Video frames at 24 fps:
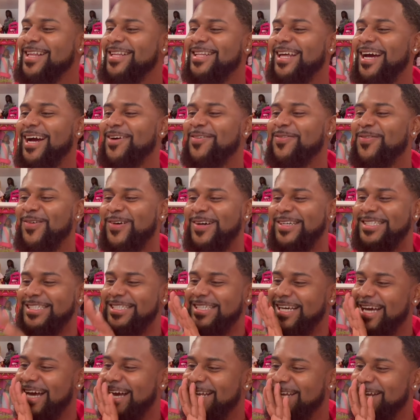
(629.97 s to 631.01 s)
therefore
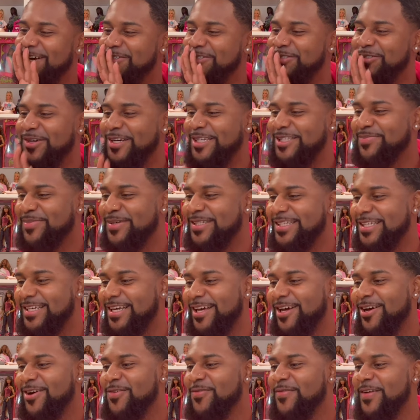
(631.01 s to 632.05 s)
she had no choice but to
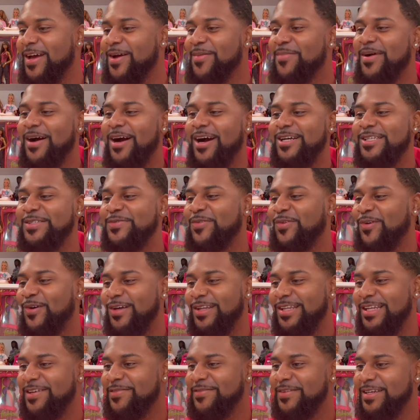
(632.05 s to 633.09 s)
kill vampires for a
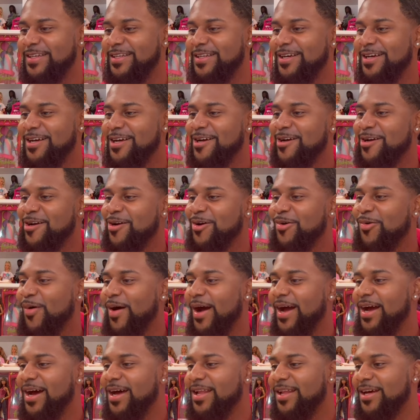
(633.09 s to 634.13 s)
living.
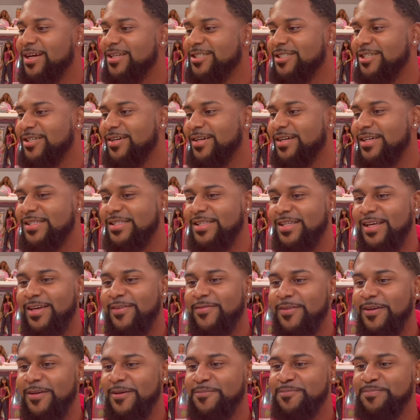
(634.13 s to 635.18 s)
Quite a luxurious
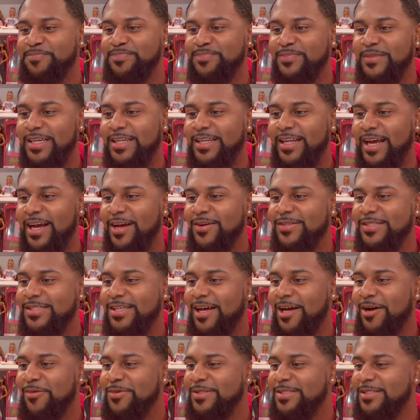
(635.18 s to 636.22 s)
living. The
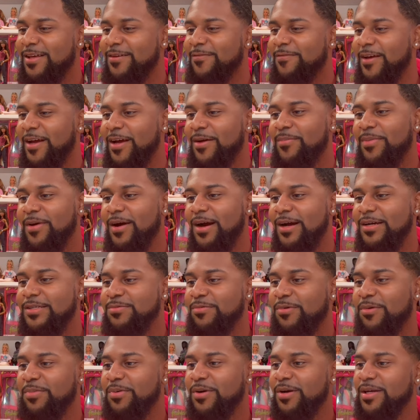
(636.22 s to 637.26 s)
downside was that vampires
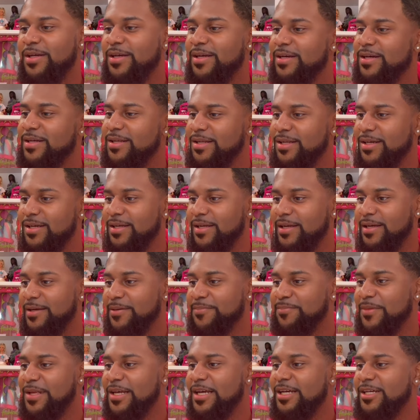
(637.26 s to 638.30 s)
were pretty good
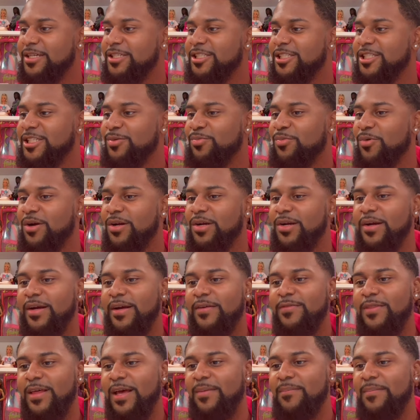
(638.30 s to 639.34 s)
looking. She wondered
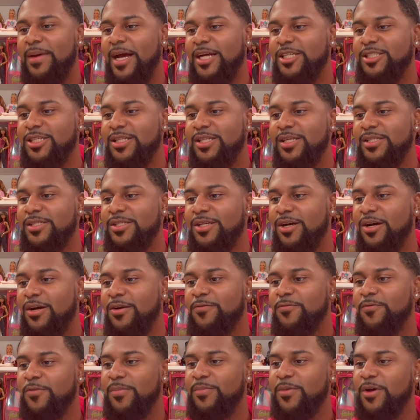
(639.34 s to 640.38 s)
if they magically
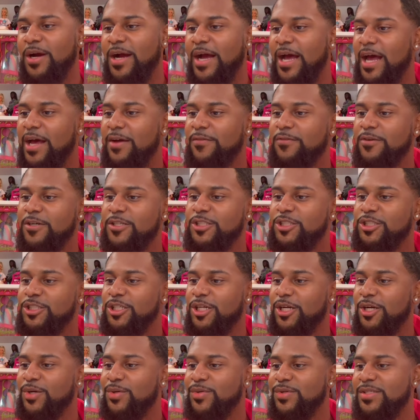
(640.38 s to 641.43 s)
turned from your average
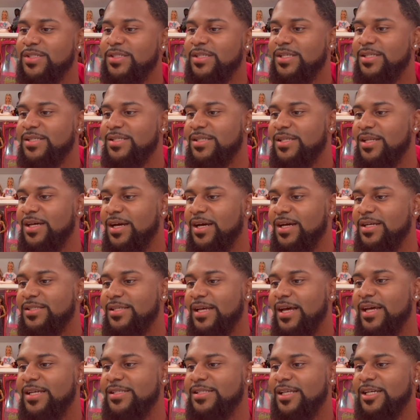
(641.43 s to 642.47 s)
Joes to studs
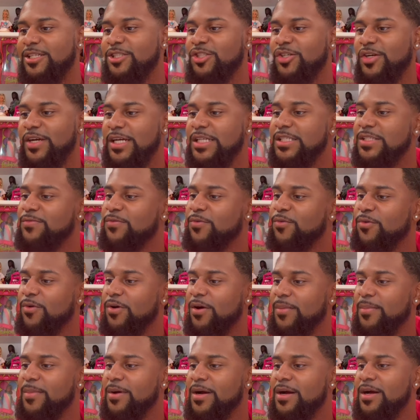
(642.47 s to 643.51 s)
as they
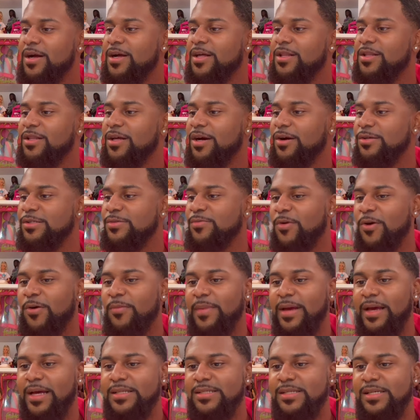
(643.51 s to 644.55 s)
transform. Those
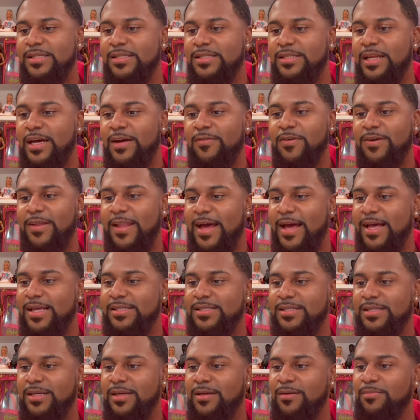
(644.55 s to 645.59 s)
romances never
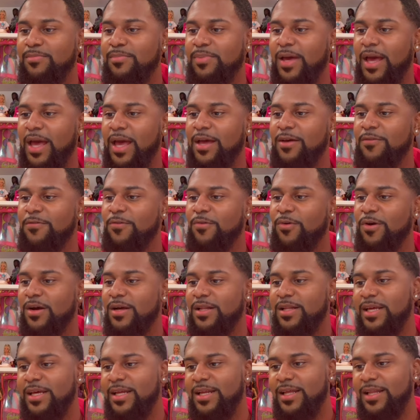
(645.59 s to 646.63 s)
lasted. Paying for a
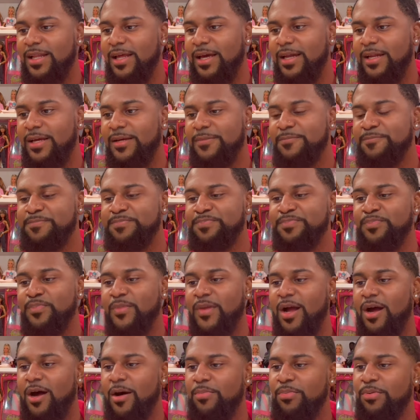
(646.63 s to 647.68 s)
cleaning lady,
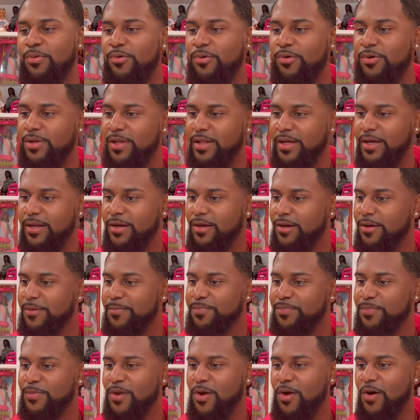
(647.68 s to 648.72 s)
a pool
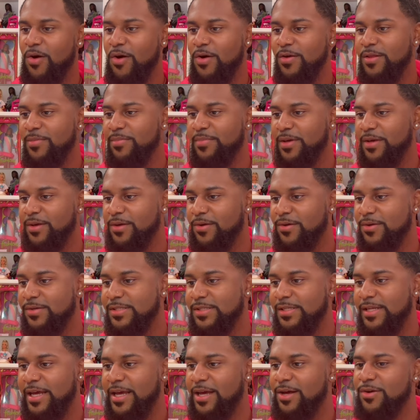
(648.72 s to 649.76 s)
cleaner, all the bills,
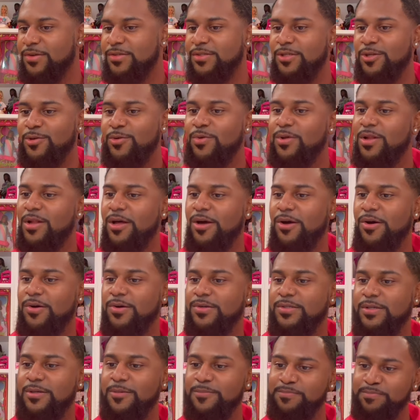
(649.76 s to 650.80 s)
nails, new
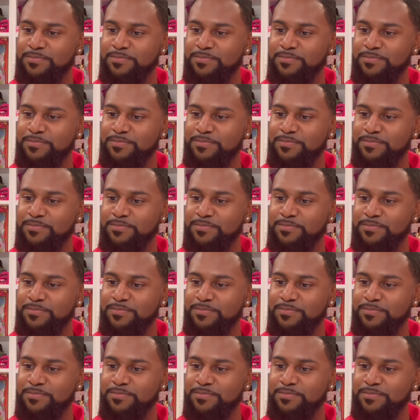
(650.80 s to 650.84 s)
clothes.